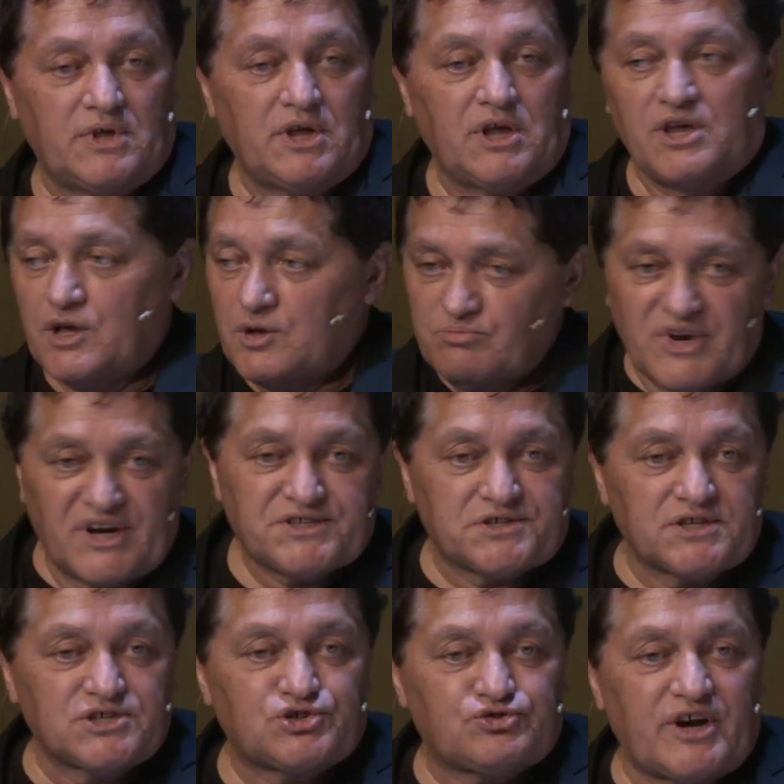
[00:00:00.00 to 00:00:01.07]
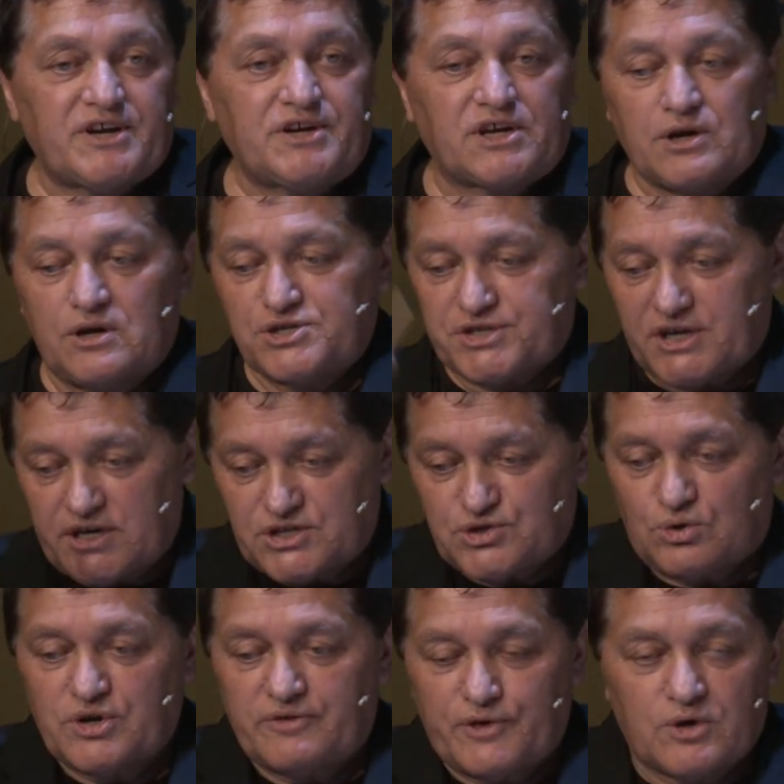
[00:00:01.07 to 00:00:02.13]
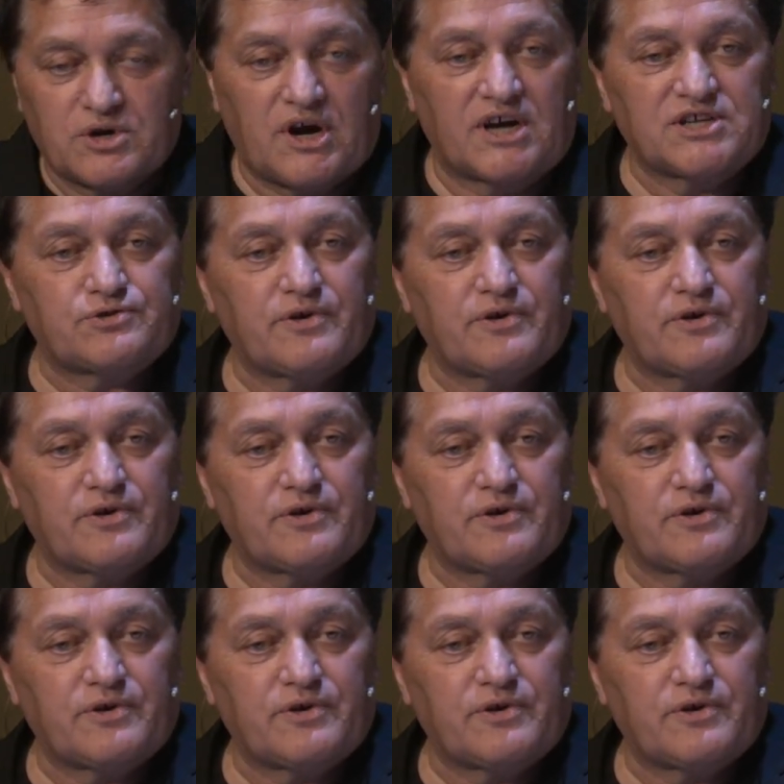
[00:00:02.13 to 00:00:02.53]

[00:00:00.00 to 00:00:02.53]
Ministers, trade negotiators, all of you guys, Greg,